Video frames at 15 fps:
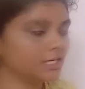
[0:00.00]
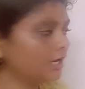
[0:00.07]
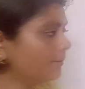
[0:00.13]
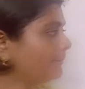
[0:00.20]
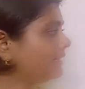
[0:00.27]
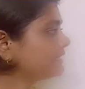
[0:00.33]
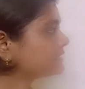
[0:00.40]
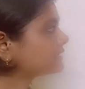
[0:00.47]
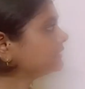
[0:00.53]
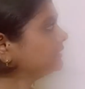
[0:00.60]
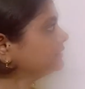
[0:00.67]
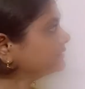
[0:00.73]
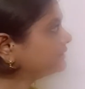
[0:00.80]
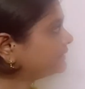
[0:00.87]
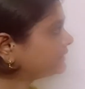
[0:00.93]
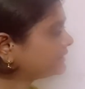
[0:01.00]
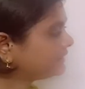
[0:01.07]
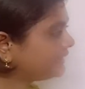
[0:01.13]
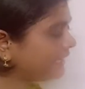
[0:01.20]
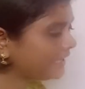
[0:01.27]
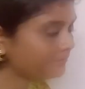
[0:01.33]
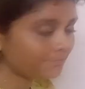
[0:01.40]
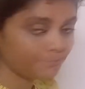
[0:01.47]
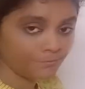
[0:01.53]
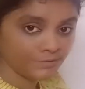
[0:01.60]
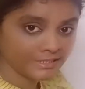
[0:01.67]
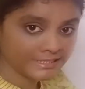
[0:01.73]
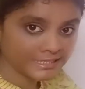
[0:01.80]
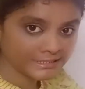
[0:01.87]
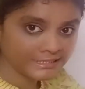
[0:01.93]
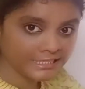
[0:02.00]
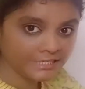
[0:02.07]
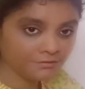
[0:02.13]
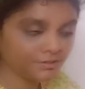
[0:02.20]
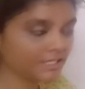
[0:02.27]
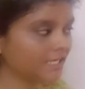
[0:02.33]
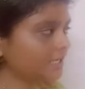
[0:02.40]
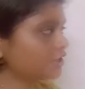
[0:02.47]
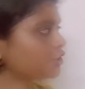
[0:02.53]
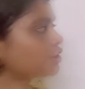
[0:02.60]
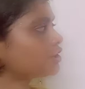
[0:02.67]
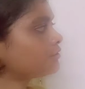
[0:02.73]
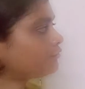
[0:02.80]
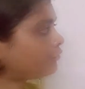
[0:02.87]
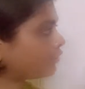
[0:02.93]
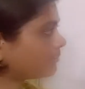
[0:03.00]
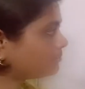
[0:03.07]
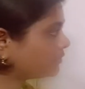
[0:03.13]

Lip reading: Means the deviation from the